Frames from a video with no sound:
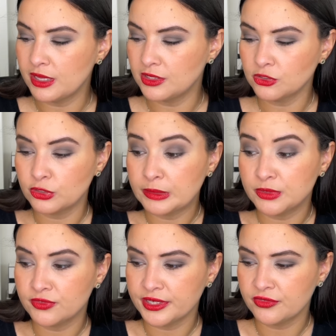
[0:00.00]
me,
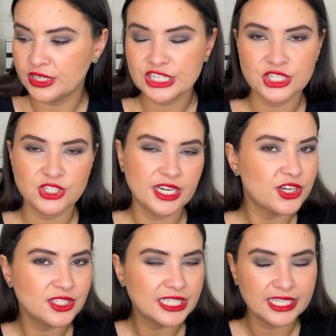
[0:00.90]
screams very vintage. And I
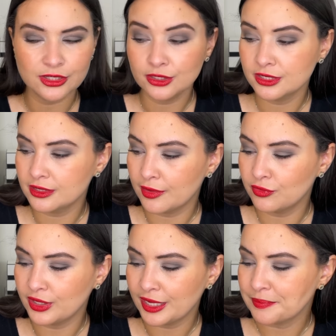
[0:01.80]
just think it looks
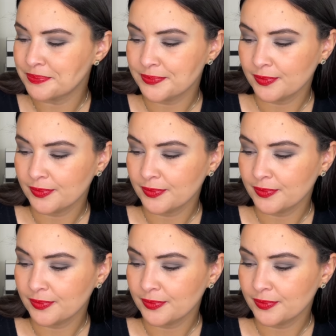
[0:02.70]
lovely.